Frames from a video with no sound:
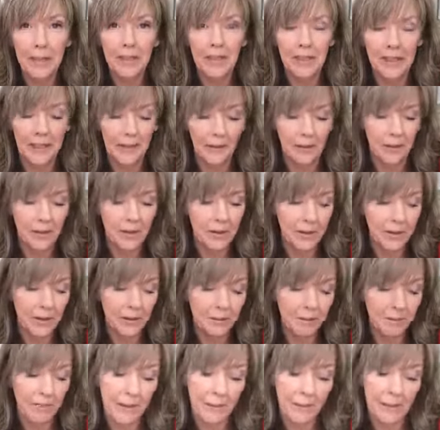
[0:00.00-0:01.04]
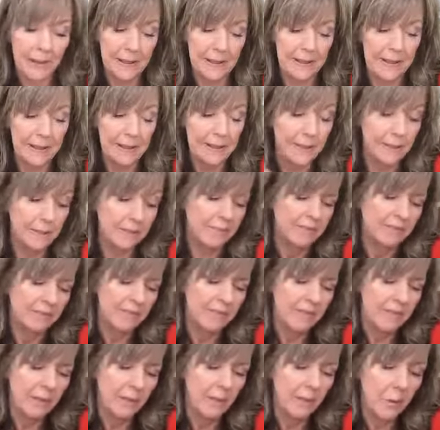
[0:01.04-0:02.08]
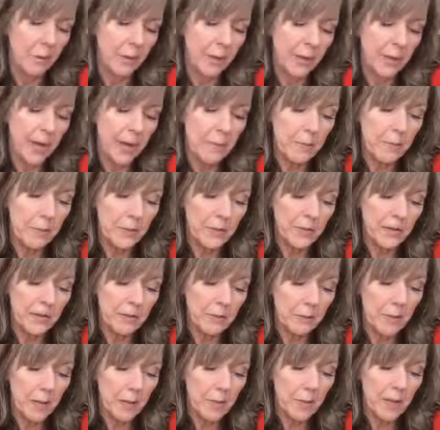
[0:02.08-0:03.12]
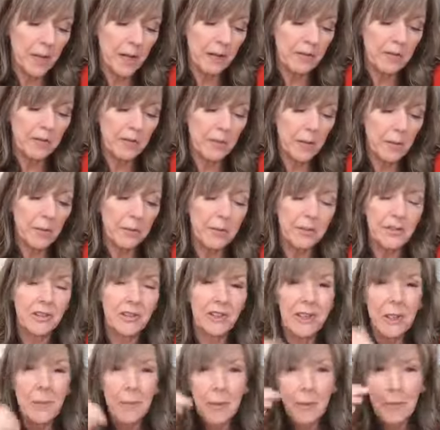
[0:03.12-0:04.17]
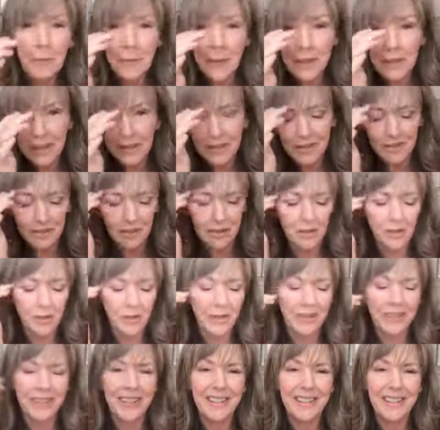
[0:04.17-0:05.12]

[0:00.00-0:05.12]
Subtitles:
health. That makes sense. 48% of people have trouble sleeping because of stress.